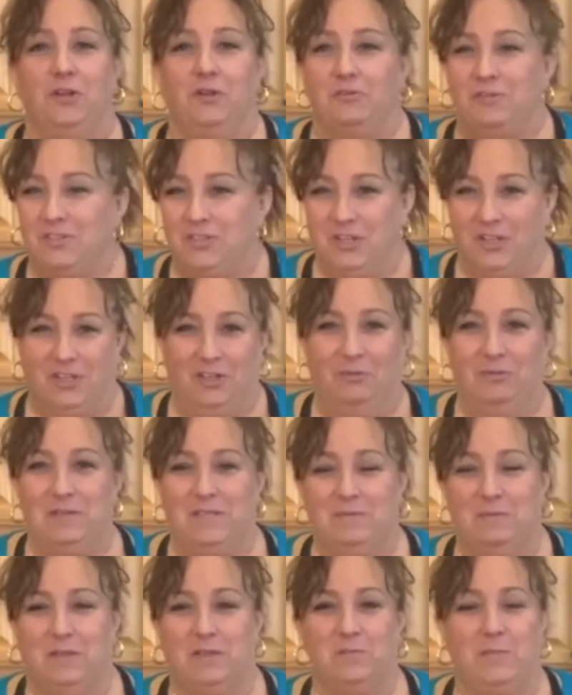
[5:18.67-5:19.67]
chicken
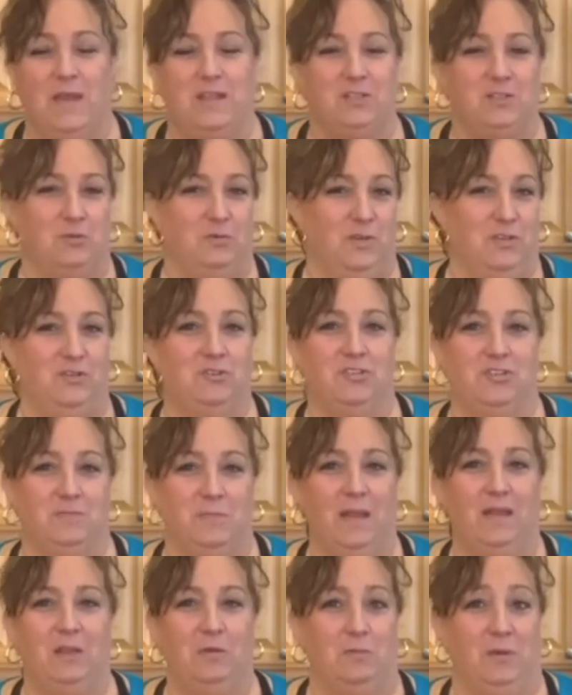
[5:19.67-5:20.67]
always smells bad. So when you
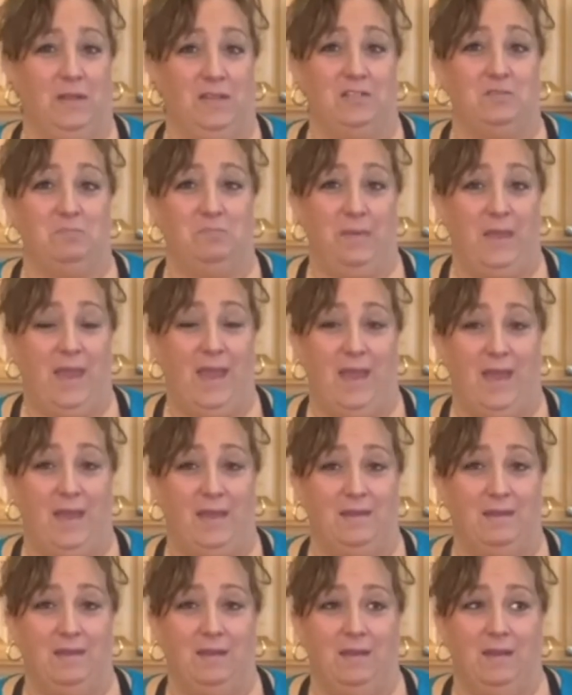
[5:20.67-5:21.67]
smell it when it's
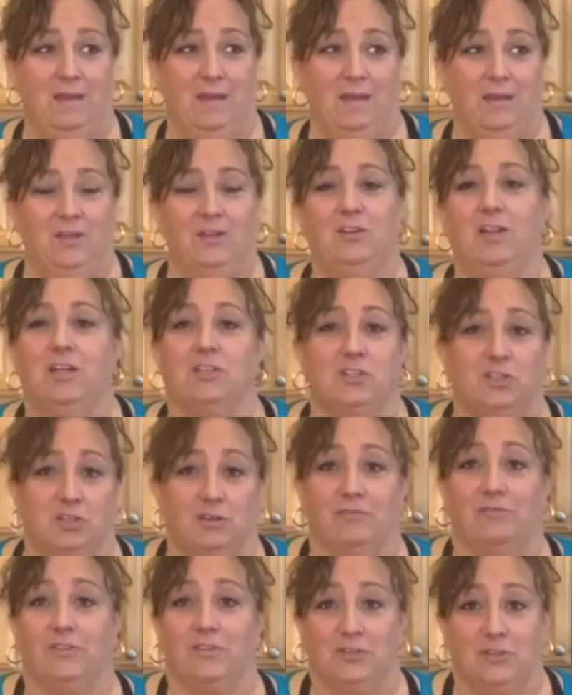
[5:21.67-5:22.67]
bad, you're not
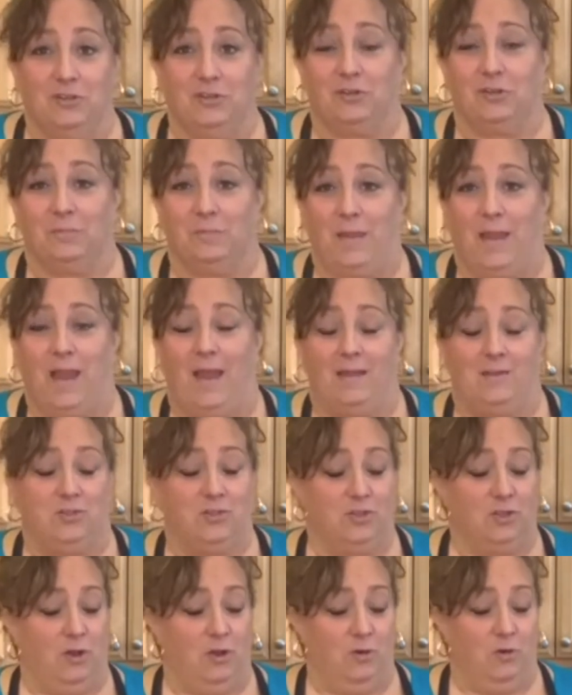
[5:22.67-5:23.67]
sure if it's good or bad.
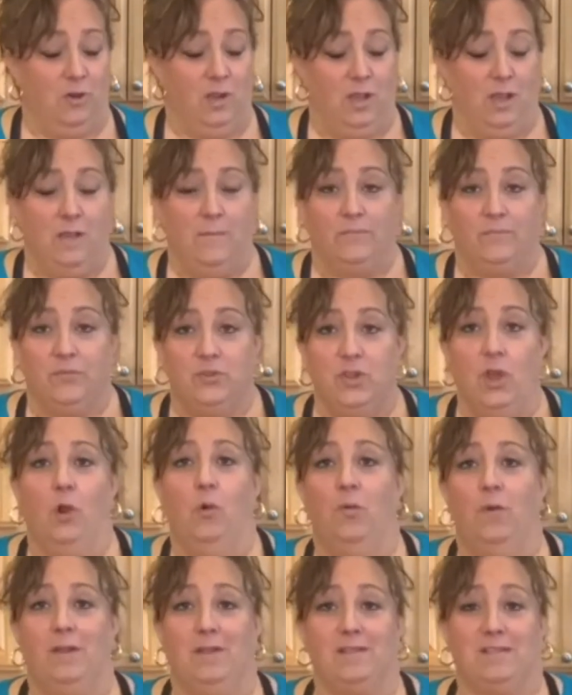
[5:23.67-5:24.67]
So know
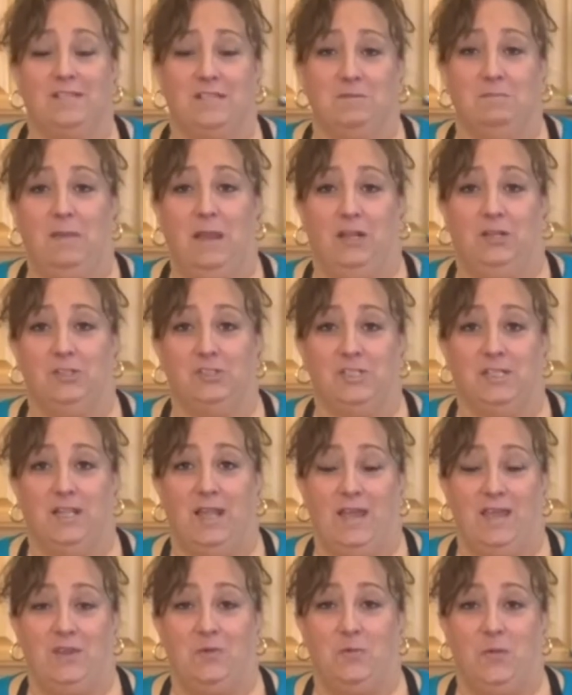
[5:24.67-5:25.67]
what it smells
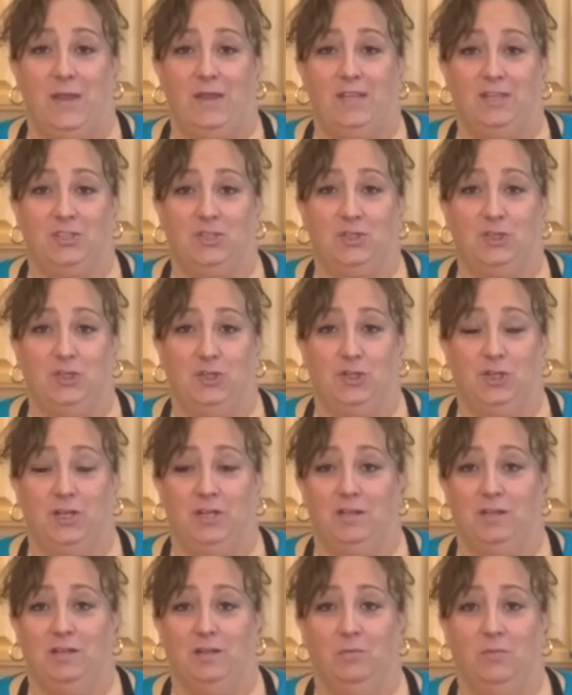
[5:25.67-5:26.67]
like when it's
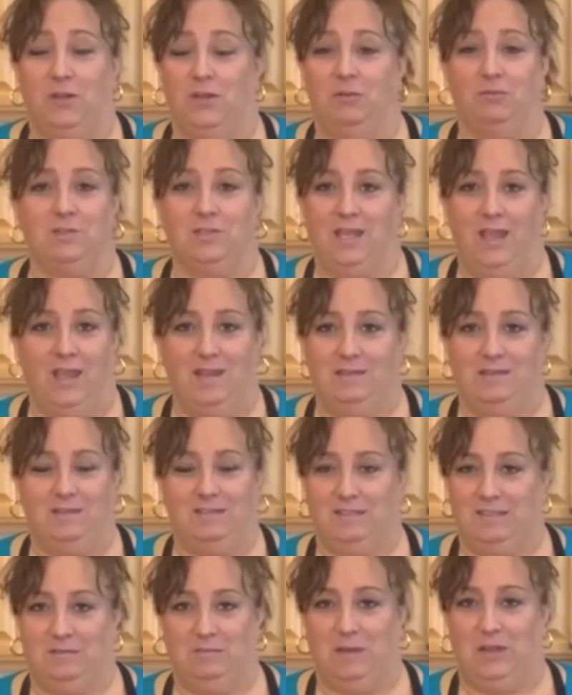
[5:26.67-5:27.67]
good. We don't tend to
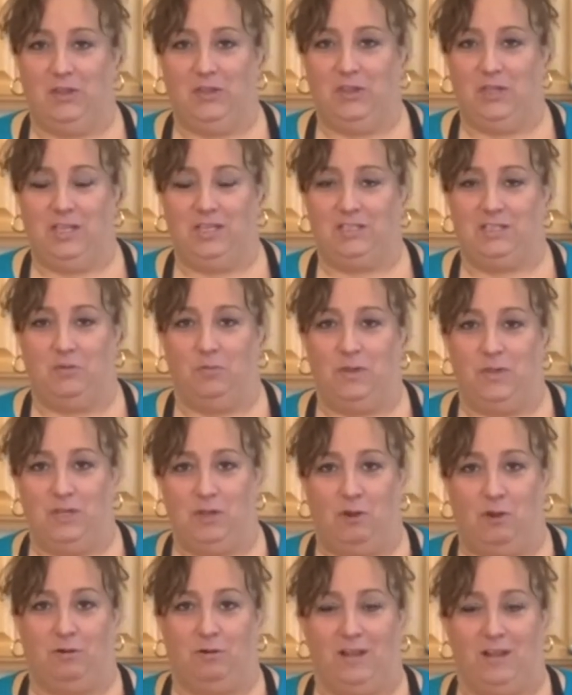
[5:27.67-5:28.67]
smell things that we
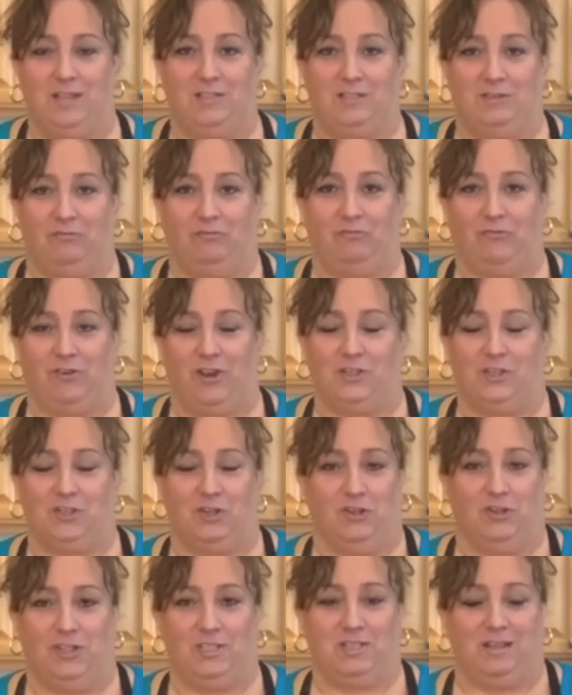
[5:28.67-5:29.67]
know are nice and fresh
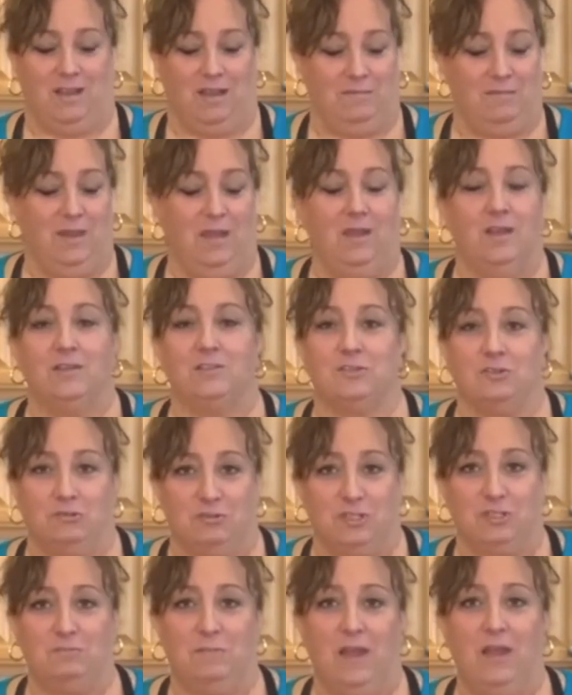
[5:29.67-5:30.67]
all the time. So
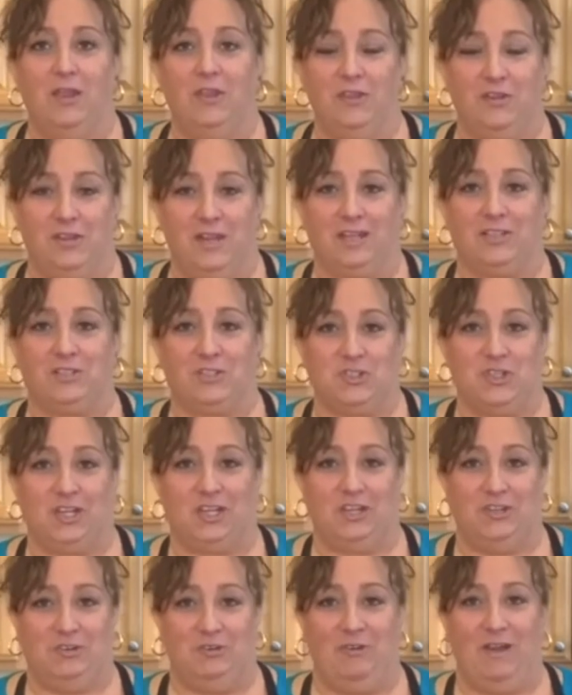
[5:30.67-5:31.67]
smell the next
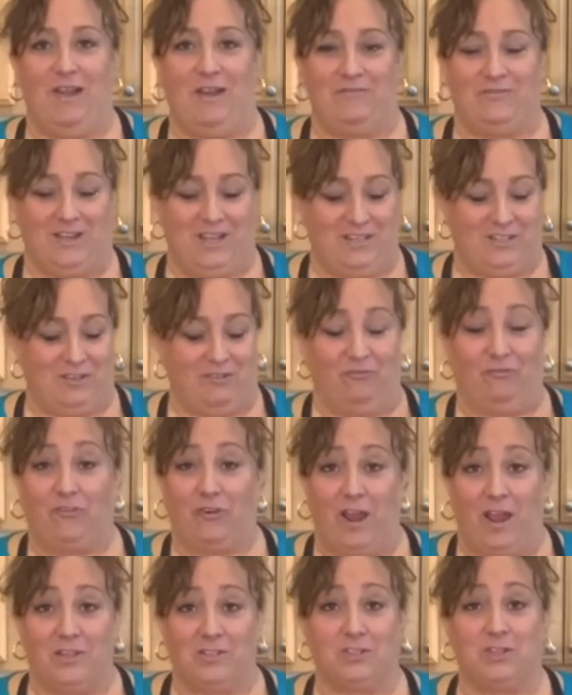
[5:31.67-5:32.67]
chicken you have nice and
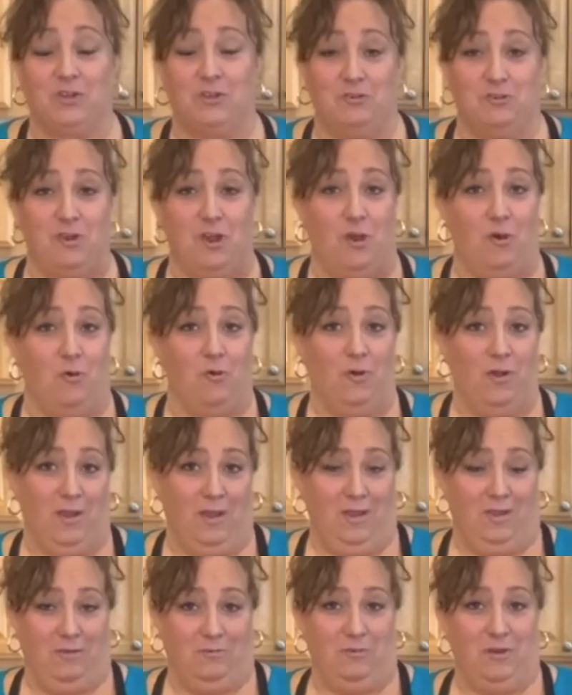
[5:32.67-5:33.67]
fresh so you know
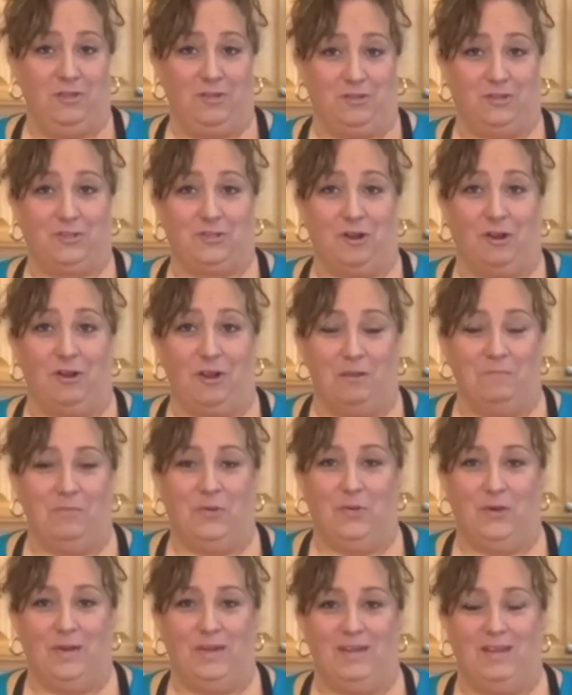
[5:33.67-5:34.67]
what your starting
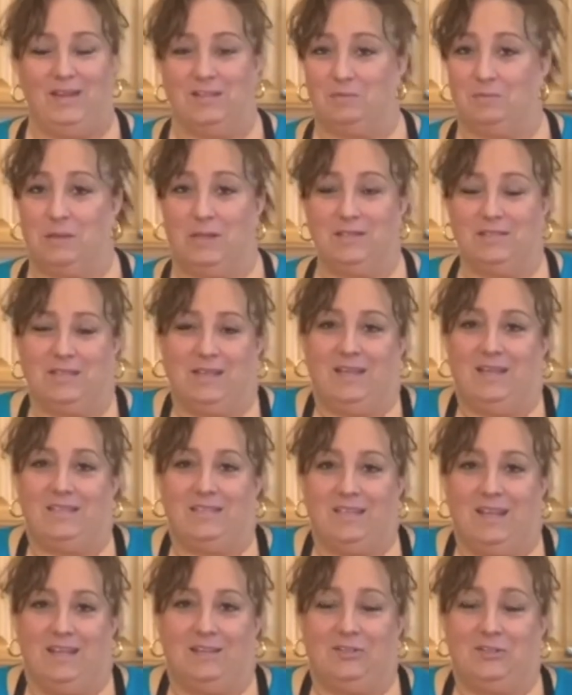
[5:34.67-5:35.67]
point is. Because like I
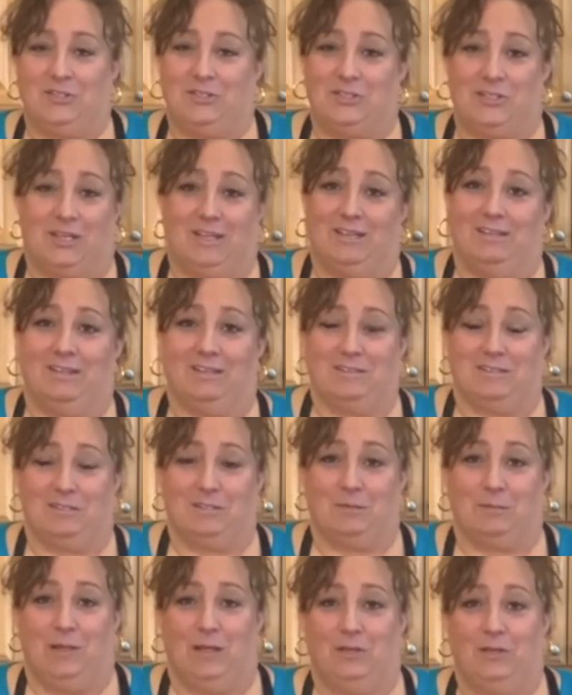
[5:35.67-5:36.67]
said, good chicken doesn't
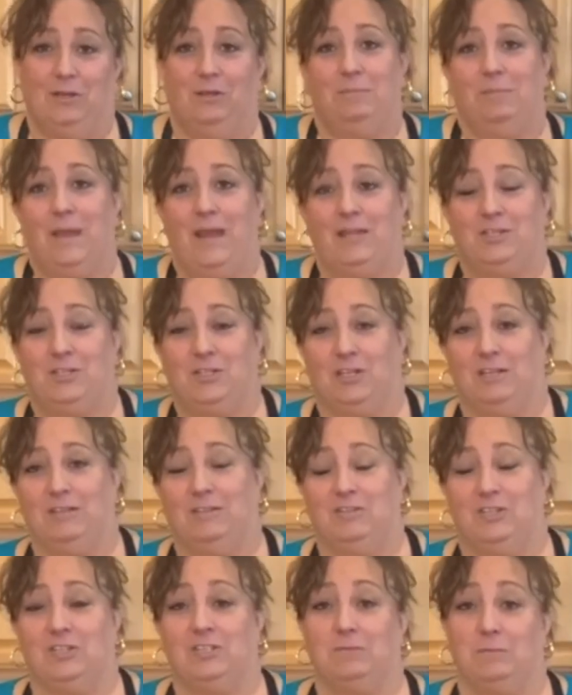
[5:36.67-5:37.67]
smell good. Bad chicken
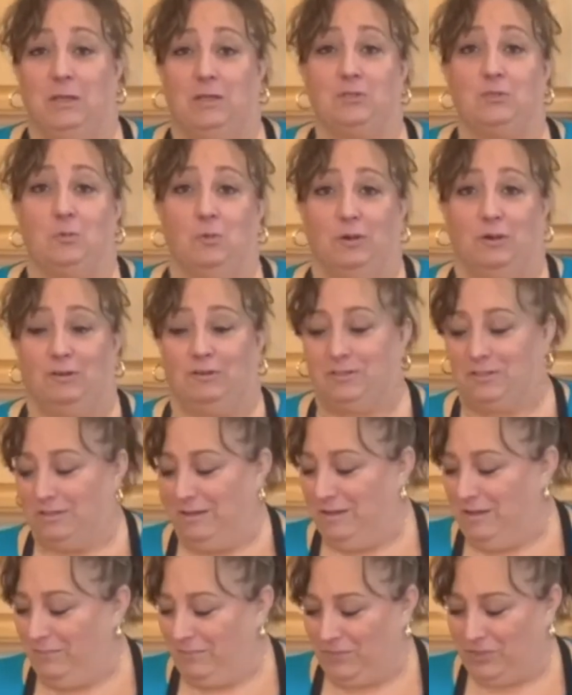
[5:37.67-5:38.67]
just smells worse.
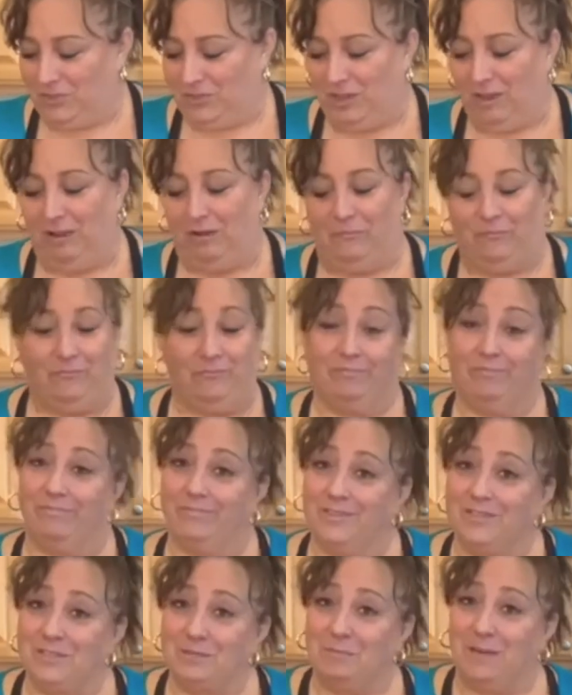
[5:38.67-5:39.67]
So
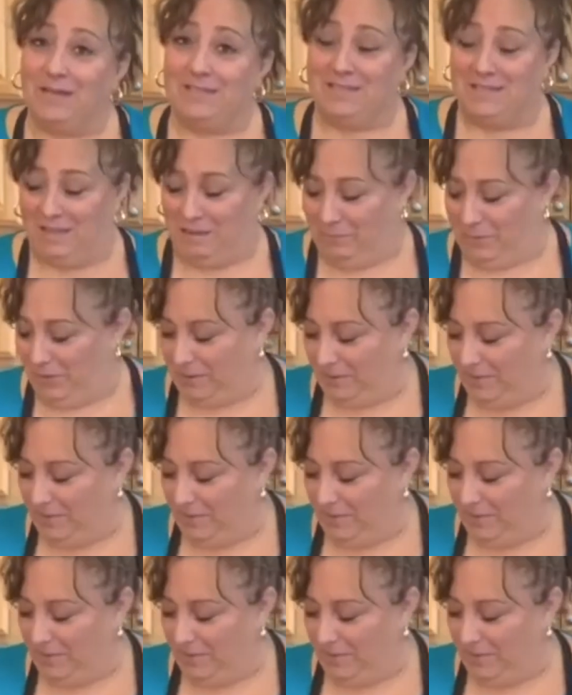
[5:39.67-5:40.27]
this is my tip.